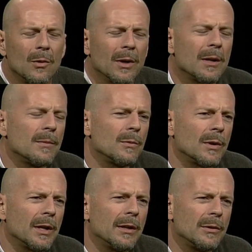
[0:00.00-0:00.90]
when I'm
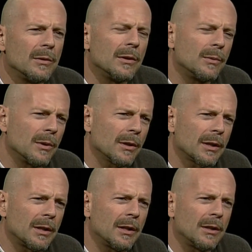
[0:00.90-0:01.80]
when I do good work,
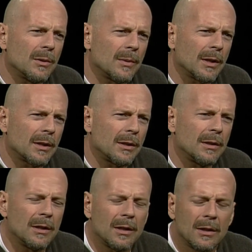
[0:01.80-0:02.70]
and I know when I could have
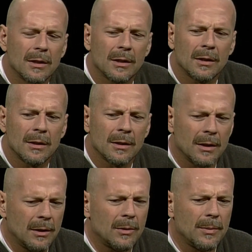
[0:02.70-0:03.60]
done a, a
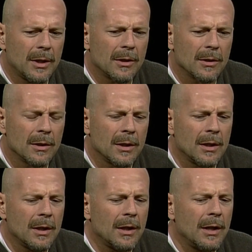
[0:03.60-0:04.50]
little better.
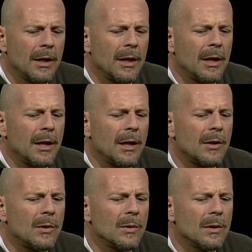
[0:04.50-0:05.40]
I
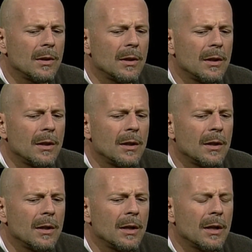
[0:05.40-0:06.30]
don't,
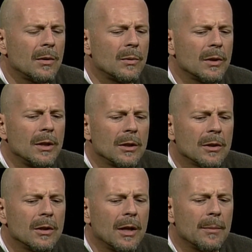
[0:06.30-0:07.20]
I don't really
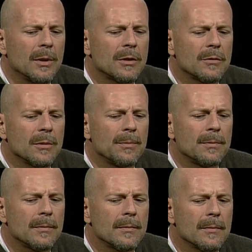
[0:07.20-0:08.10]
learn that much from.
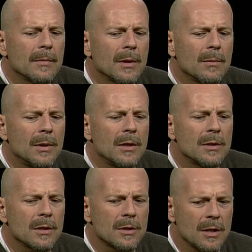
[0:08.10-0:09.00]
Being
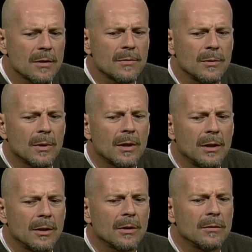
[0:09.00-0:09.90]
successful, what I
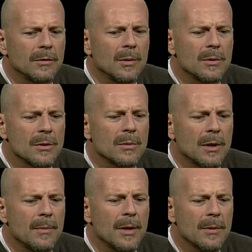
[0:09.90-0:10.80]
learn from is when
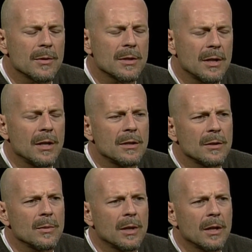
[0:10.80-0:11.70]
I make mistakes
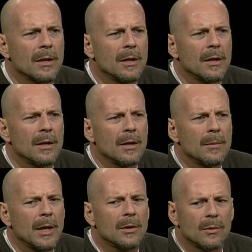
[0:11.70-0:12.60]
and when I
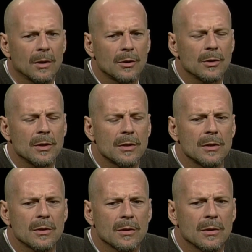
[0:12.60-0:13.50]
make the wrong
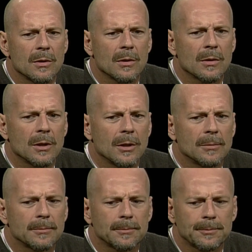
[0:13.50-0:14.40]
choices, or, or um,